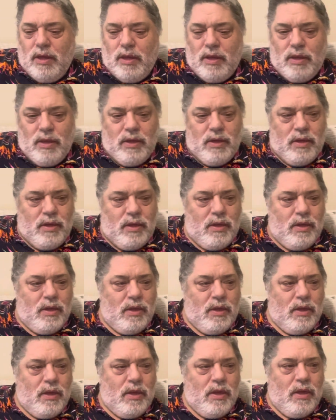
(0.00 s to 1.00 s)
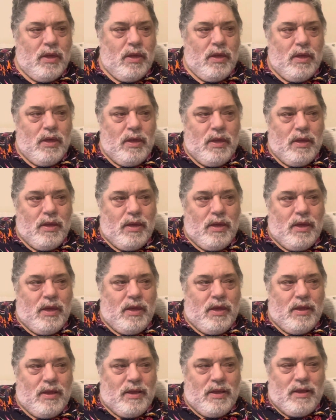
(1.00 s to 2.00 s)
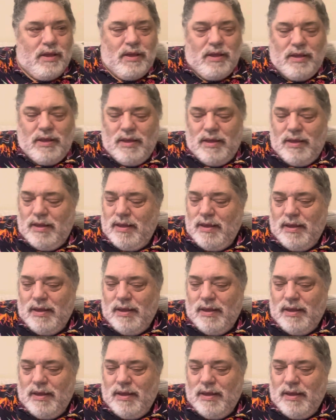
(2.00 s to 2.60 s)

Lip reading: Nobody speaks.